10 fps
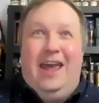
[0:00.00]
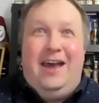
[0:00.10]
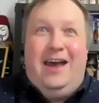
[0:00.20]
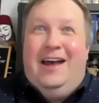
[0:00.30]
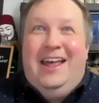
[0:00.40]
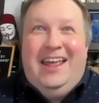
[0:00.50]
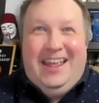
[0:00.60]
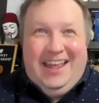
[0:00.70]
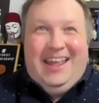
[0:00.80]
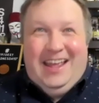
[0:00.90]
is
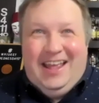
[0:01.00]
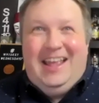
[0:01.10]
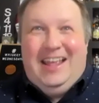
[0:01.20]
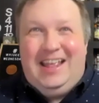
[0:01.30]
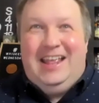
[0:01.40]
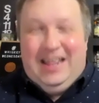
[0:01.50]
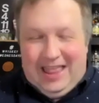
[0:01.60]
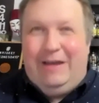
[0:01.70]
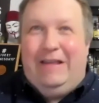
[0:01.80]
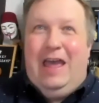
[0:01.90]
shocking to me,
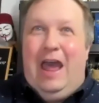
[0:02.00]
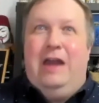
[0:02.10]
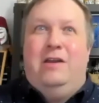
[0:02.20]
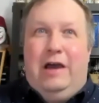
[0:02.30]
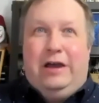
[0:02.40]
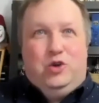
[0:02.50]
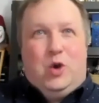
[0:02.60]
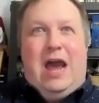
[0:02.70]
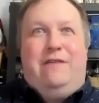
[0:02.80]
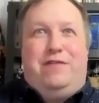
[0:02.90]
and a
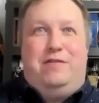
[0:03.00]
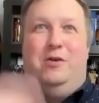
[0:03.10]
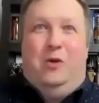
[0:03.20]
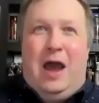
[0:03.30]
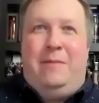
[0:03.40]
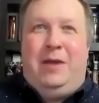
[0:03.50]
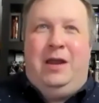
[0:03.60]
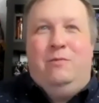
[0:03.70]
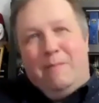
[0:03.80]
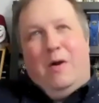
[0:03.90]
drive-through. I mean,
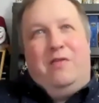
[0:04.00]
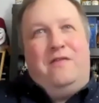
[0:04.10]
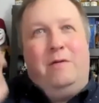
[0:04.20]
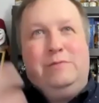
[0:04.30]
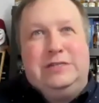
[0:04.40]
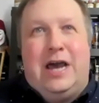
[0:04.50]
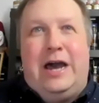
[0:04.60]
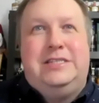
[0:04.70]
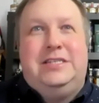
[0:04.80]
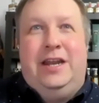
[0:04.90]
we're both from
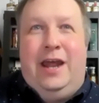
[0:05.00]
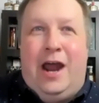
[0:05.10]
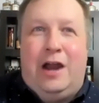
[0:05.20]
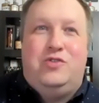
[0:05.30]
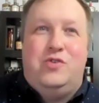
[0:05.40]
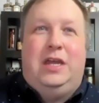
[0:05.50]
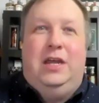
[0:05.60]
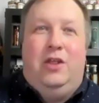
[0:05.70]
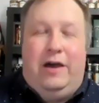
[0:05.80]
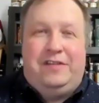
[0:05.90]
Wisconsin, and our
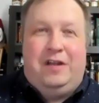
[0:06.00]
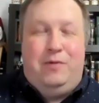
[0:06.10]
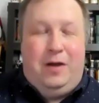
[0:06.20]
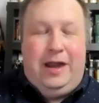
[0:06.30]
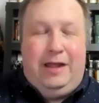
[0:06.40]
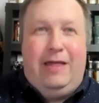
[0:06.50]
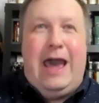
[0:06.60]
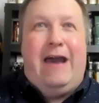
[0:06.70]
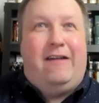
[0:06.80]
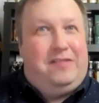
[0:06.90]
drinking laws are pretty
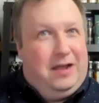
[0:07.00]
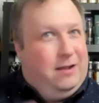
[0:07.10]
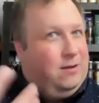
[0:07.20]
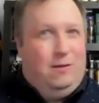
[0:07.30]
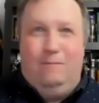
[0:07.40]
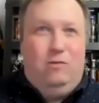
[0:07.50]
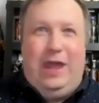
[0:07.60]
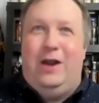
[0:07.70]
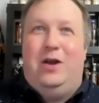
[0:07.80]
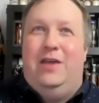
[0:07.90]
lax, and
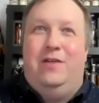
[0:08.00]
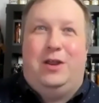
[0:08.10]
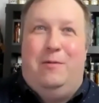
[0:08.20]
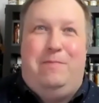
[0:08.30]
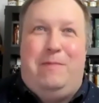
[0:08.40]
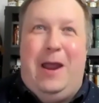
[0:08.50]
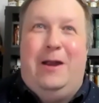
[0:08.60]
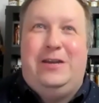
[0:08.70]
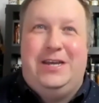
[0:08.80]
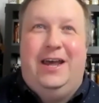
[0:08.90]
they don't even
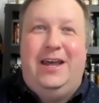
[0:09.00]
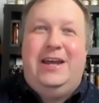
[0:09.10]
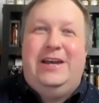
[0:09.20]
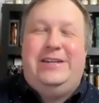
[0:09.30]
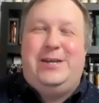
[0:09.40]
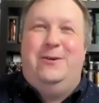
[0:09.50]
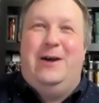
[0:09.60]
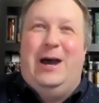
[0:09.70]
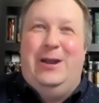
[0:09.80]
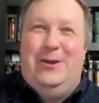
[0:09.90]
compare to
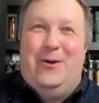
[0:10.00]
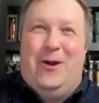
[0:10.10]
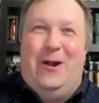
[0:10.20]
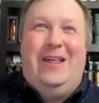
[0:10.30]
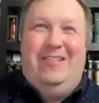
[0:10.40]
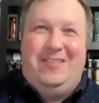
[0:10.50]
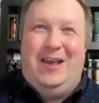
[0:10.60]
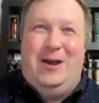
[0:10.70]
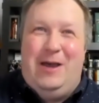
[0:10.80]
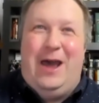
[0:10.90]
New Orleans
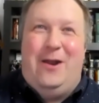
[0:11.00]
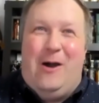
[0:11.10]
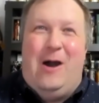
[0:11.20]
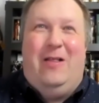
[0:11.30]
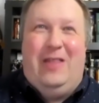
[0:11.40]
at all.